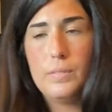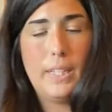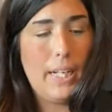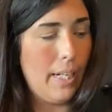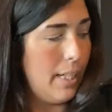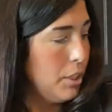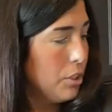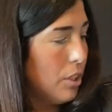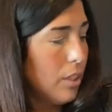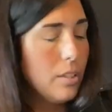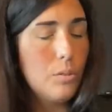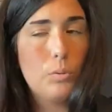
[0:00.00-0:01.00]
Yeah, I just
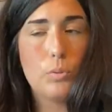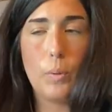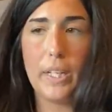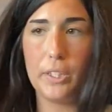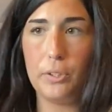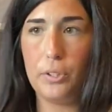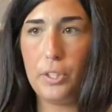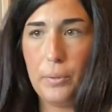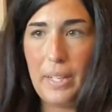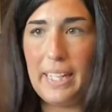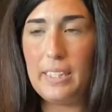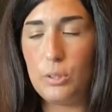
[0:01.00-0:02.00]
thought this was way too cute,
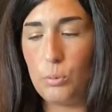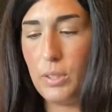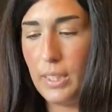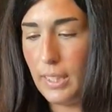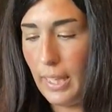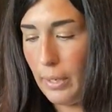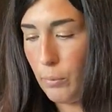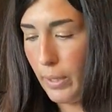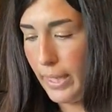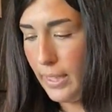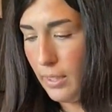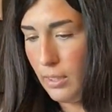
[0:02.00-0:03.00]
and it's really
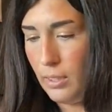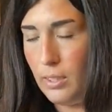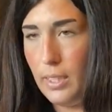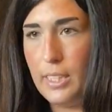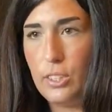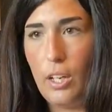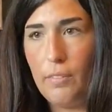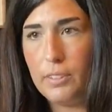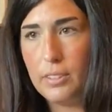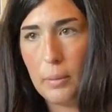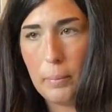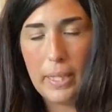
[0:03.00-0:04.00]
lightweight. It's
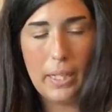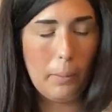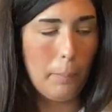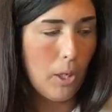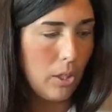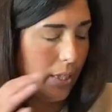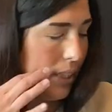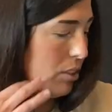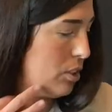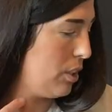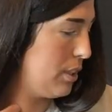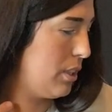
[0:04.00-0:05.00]
obviously made out of
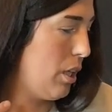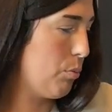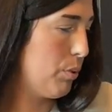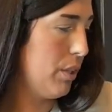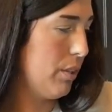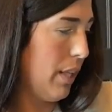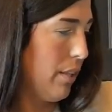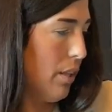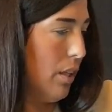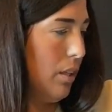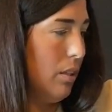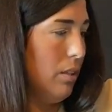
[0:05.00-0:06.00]
polyester. It's not real
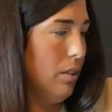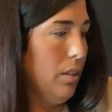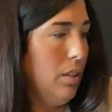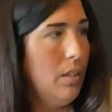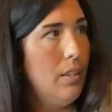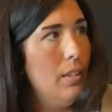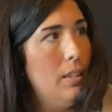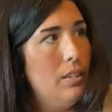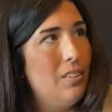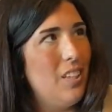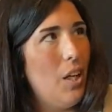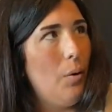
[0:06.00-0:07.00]
leather.
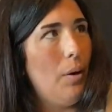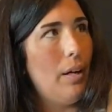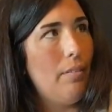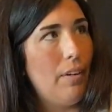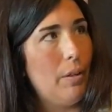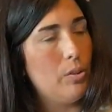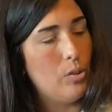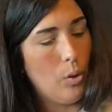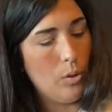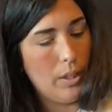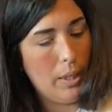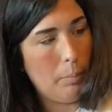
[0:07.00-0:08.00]
So if I
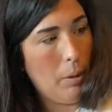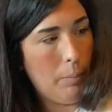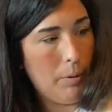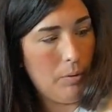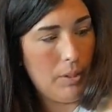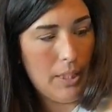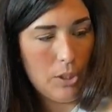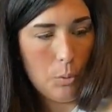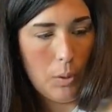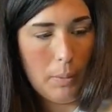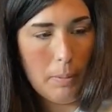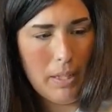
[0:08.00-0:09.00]
sold it, I'd probably only get
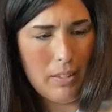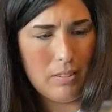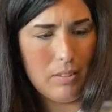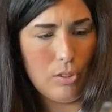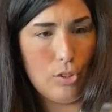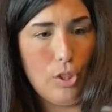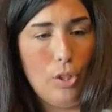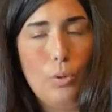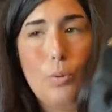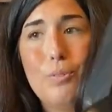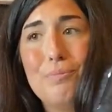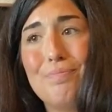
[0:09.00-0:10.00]
20 bucks.
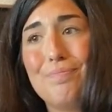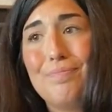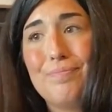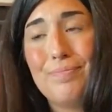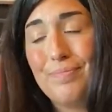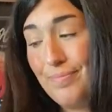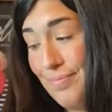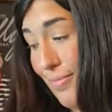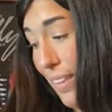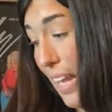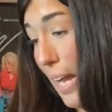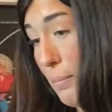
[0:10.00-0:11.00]
So
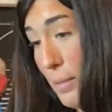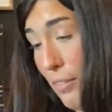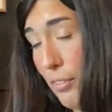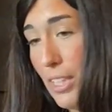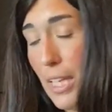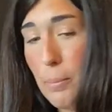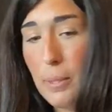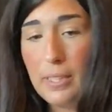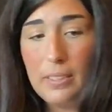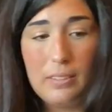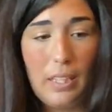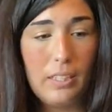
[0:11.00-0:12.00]
I'm definitely keeping
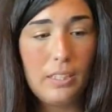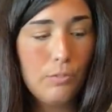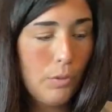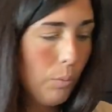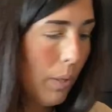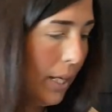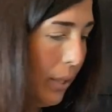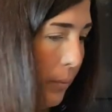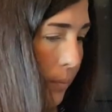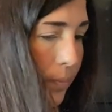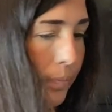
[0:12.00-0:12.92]
this at least for a while.